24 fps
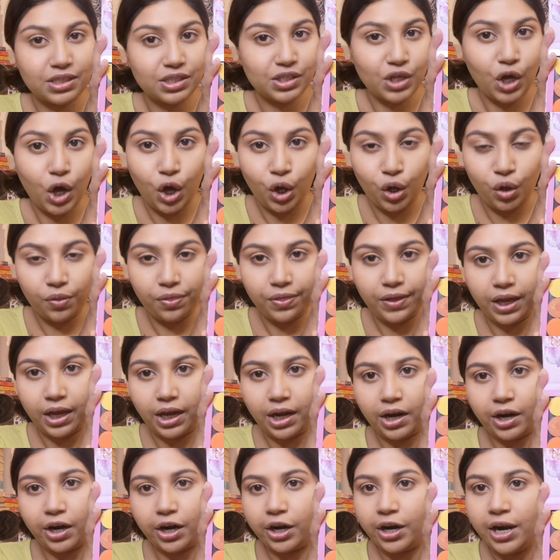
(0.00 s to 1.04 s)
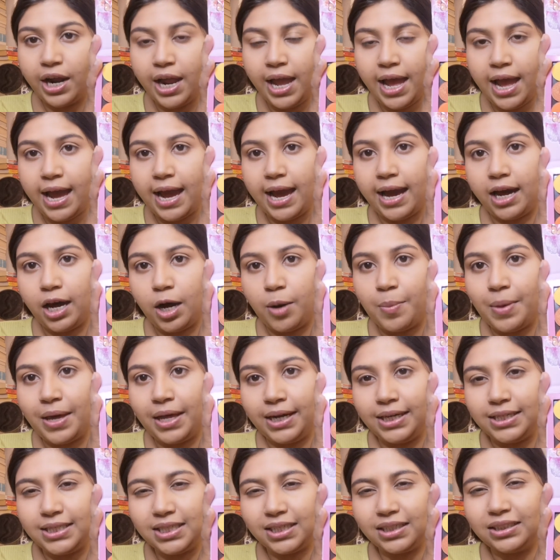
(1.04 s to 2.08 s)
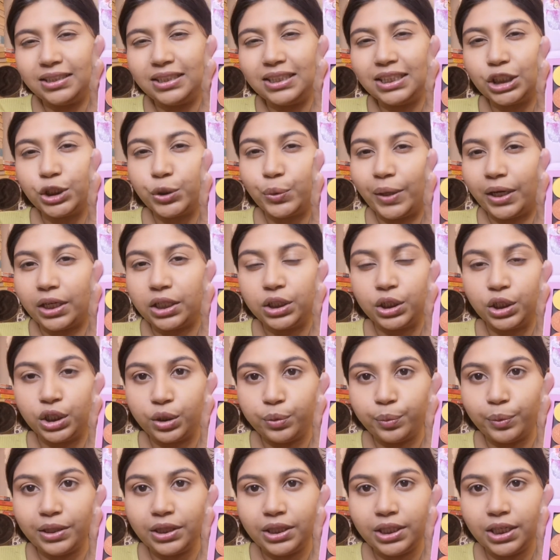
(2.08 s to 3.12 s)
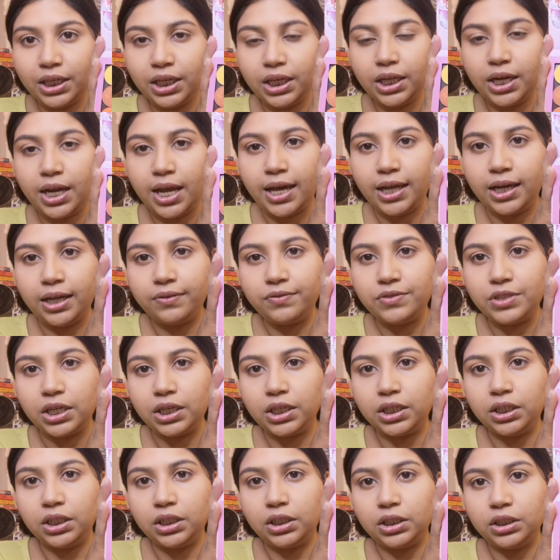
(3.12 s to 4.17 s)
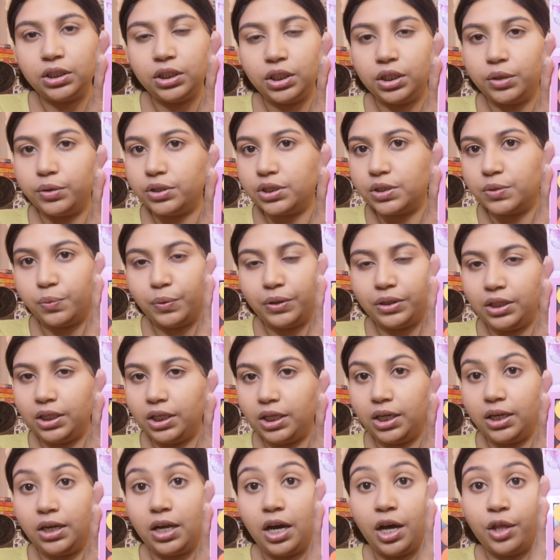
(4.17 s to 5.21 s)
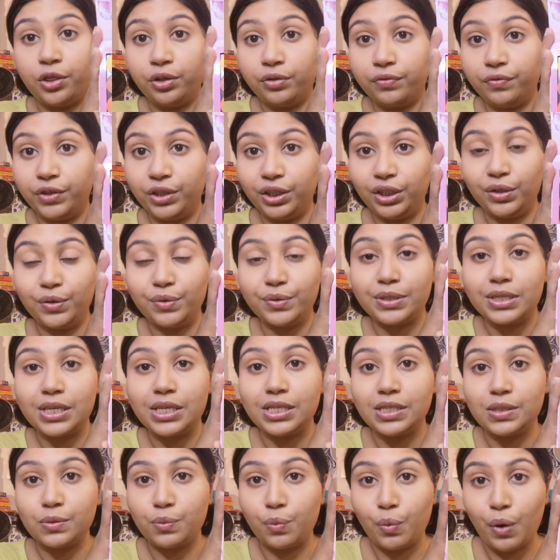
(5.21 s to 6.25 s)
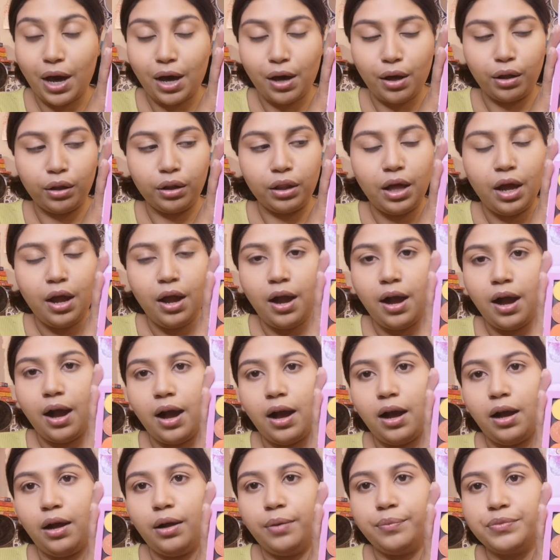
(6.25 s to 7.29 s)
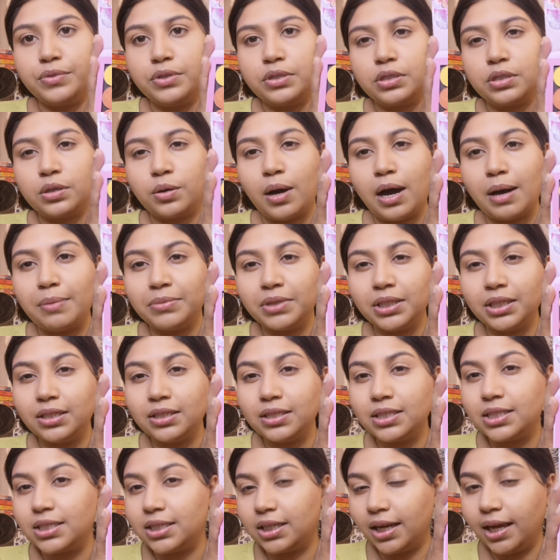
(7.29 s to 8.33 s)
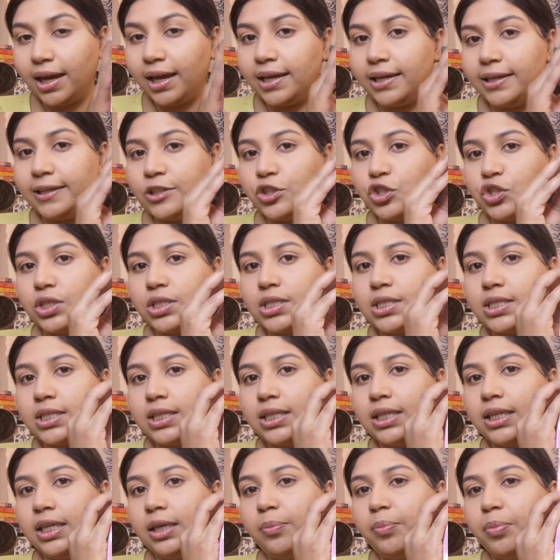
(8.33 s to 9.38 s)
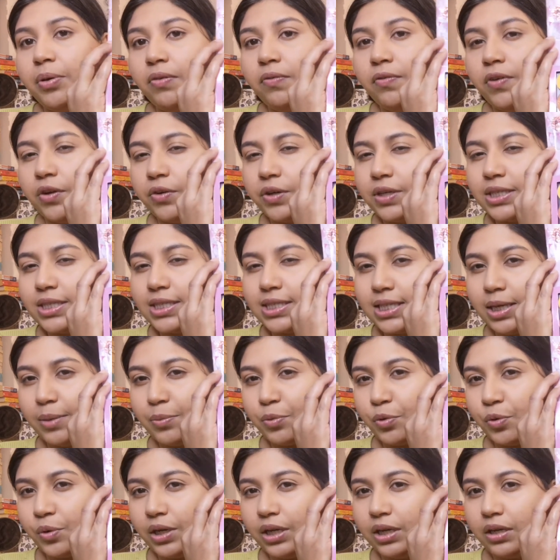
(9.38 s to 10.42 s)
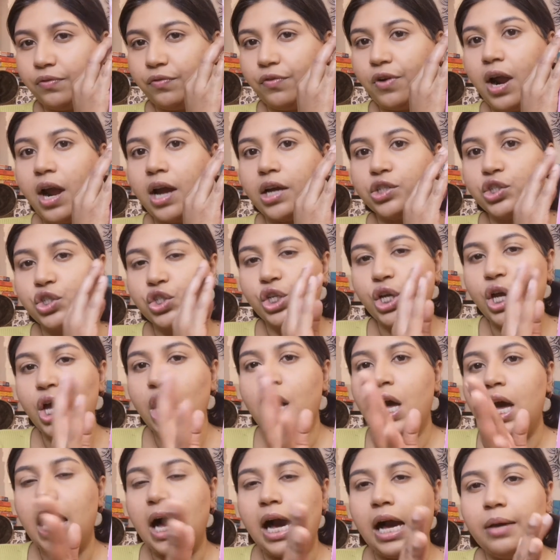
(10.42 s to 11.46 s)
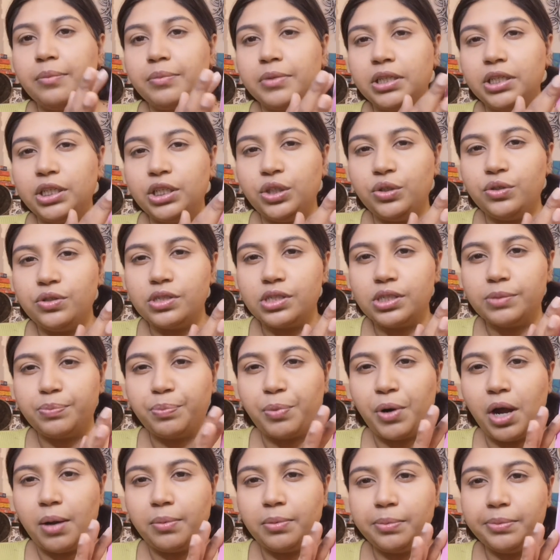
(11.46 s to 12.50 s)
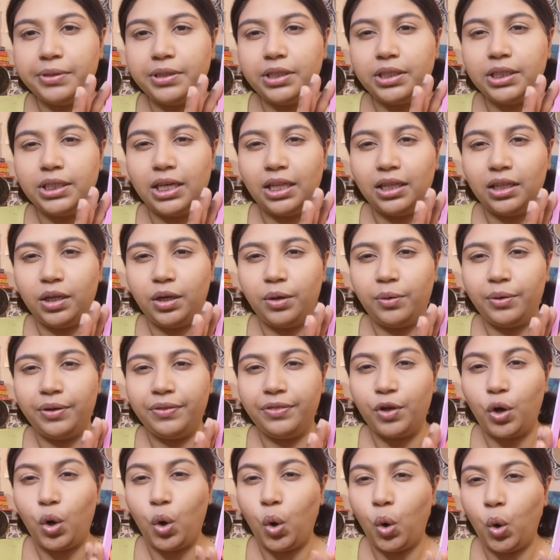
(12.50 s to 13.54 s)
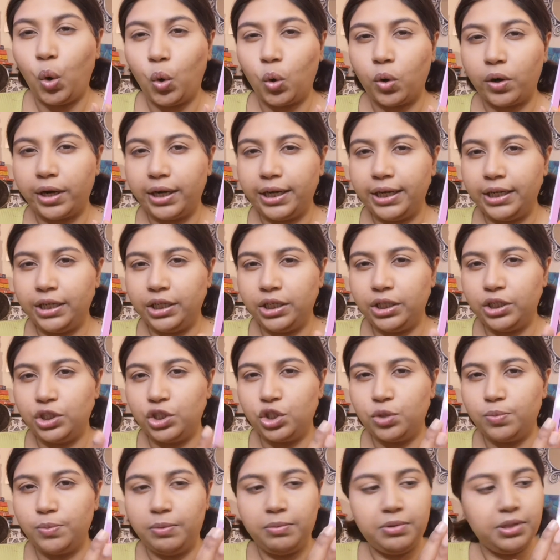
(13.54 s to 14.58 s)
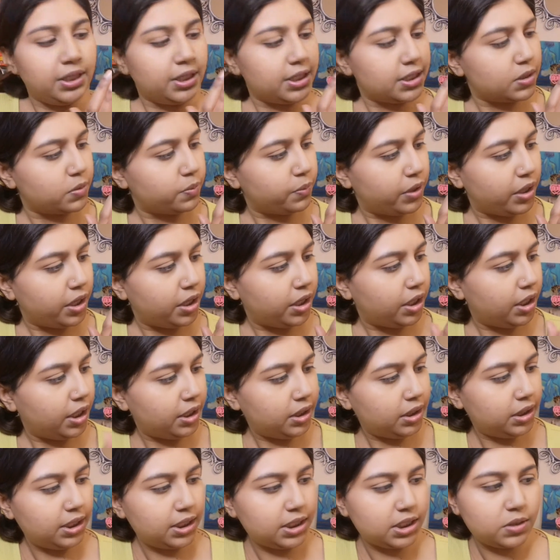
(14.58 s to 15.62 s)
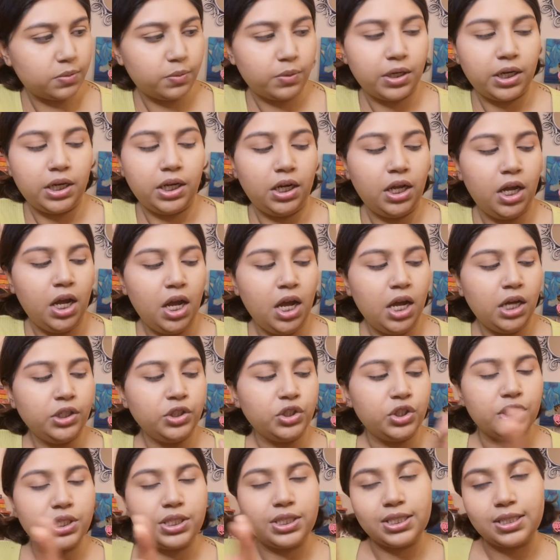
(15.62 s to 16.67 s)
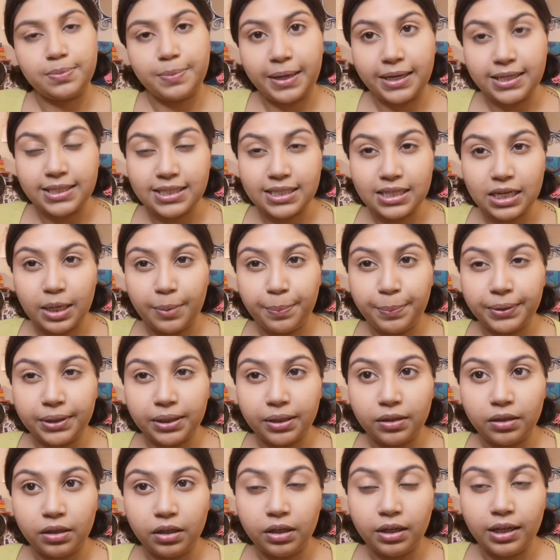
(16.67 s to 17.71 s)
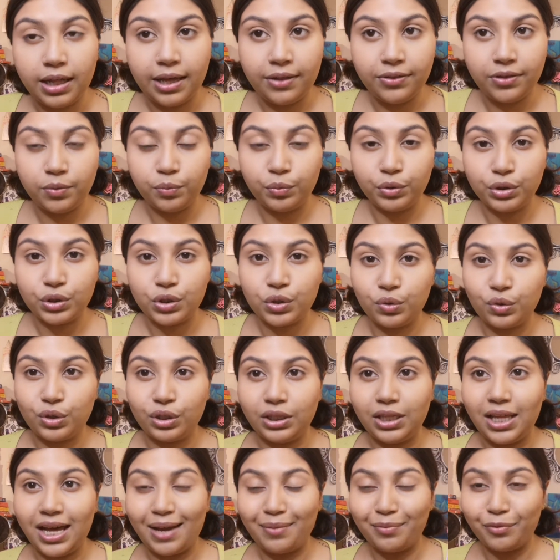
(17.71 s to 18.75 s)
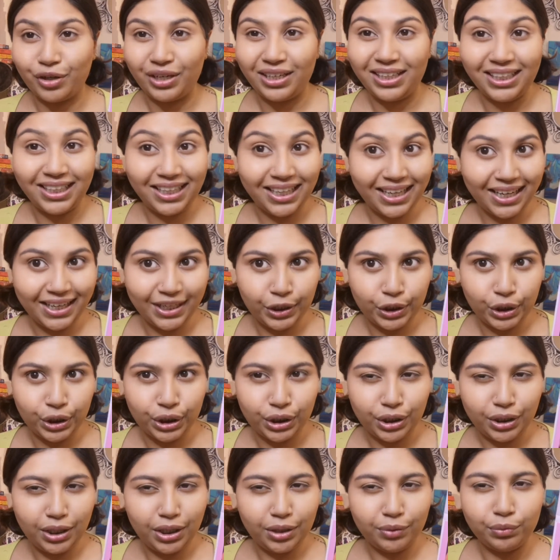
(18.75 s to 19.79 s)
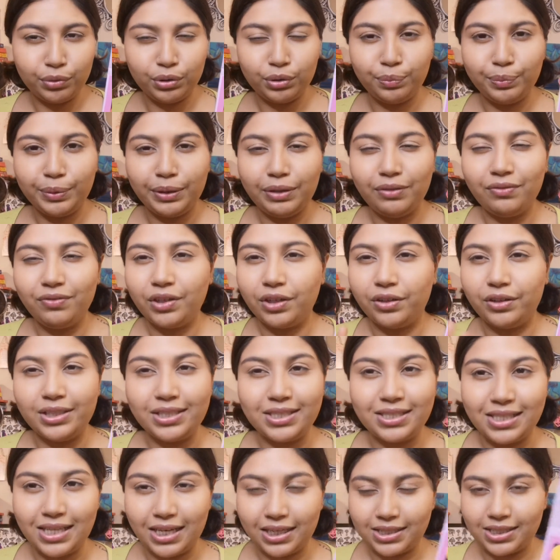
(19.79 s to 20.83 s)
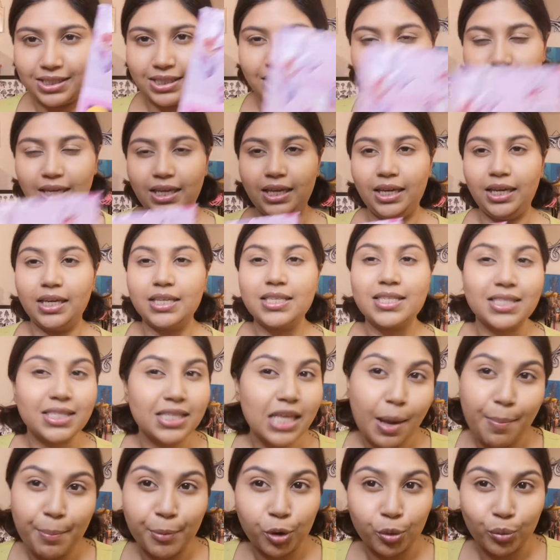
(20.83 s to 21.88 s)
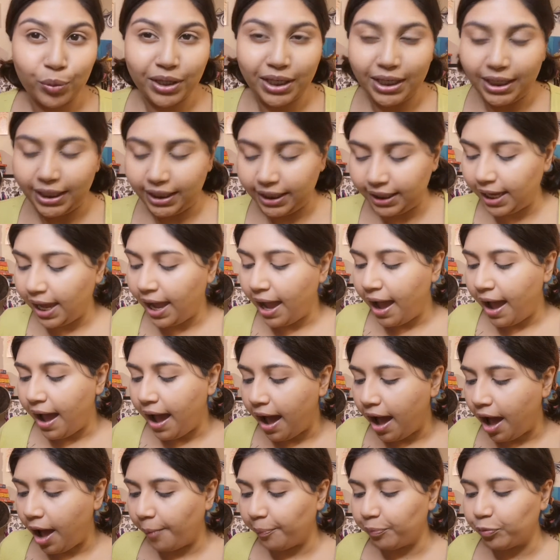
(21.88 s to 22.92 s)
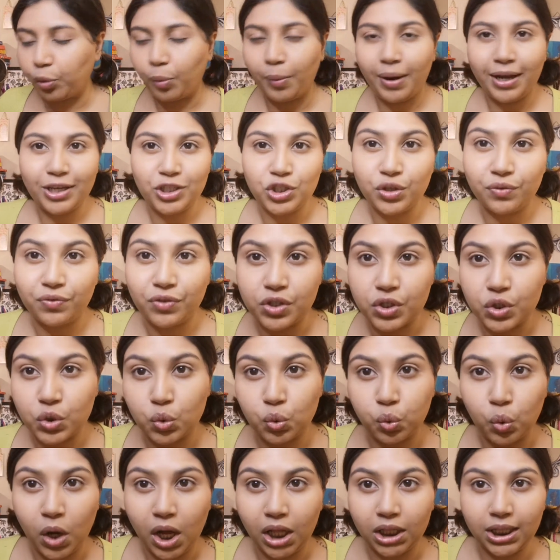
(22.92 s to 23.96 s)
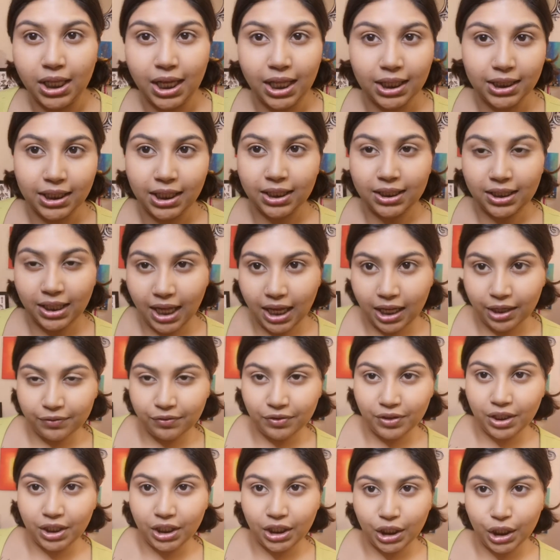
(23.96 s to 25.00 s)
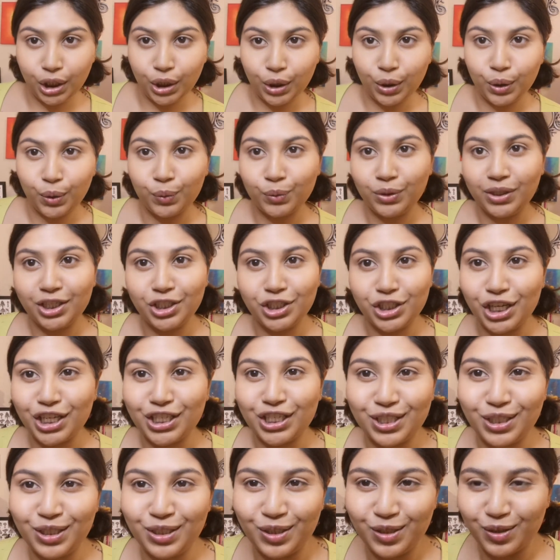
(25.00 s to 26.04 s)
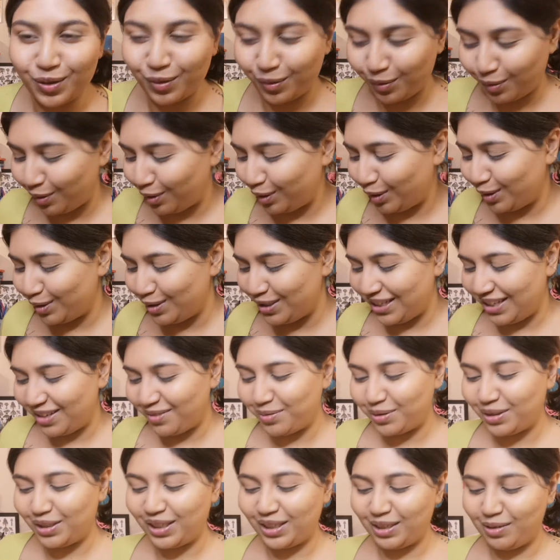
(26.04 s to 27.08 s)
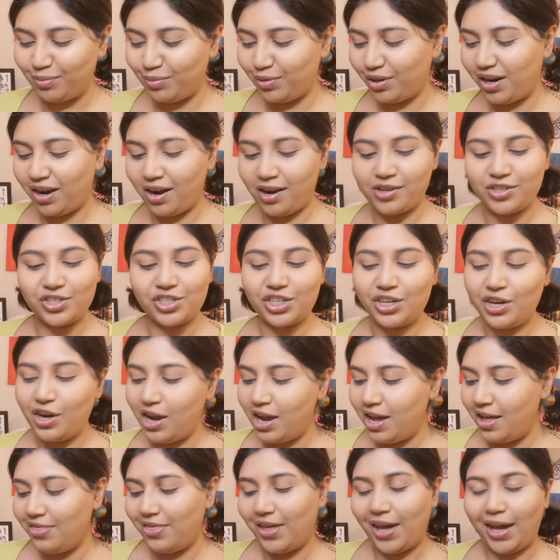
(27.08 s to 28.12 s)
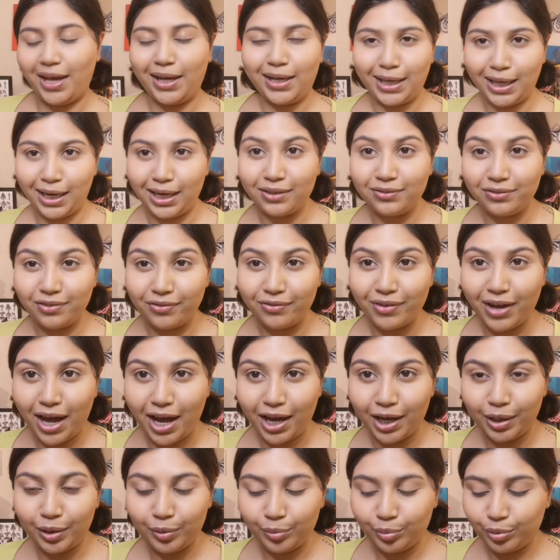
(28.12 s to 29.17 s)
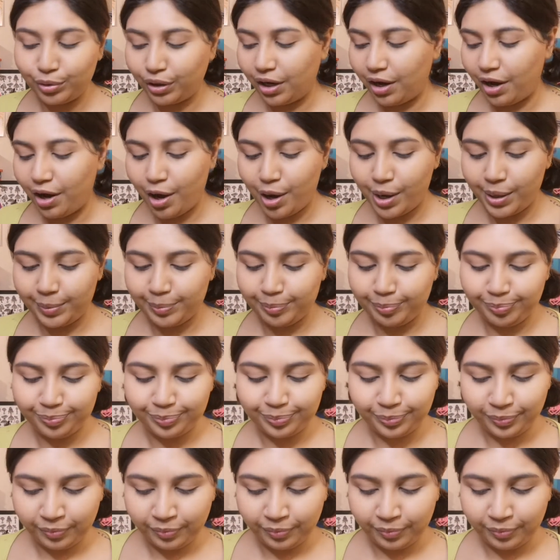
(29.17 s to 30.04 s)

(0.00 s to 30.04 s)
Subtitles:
It's all there. And I did a little quick look with it, and I've done looks with it in other videos as well. So I'm thinking today, just to keep it very summery and fresh, I'm going to use probably the yellow and the orange, maybe this one and this one, just to spice it up a little. And then we'll do the lime green liner. It will be very sexy, summery. Remind you of the Swalla La La video that Jason Derulo did with Nicki Minaj. That kind of a vibe.